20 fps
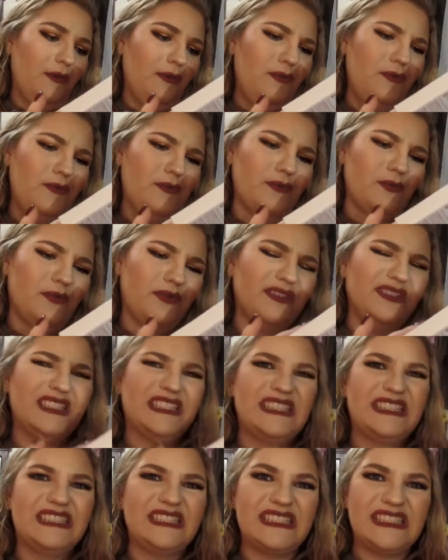Ooh,
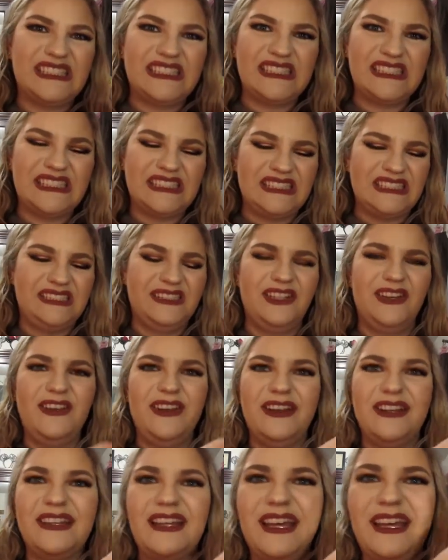do you
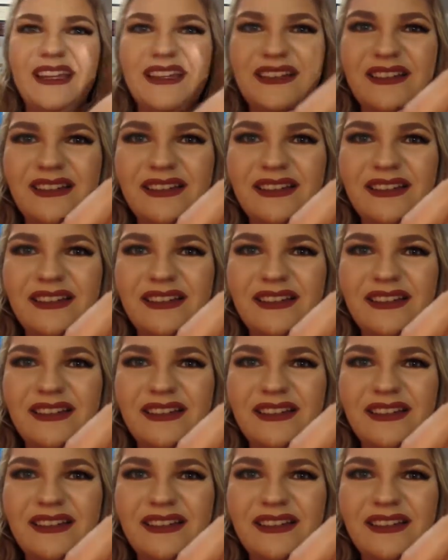hear that?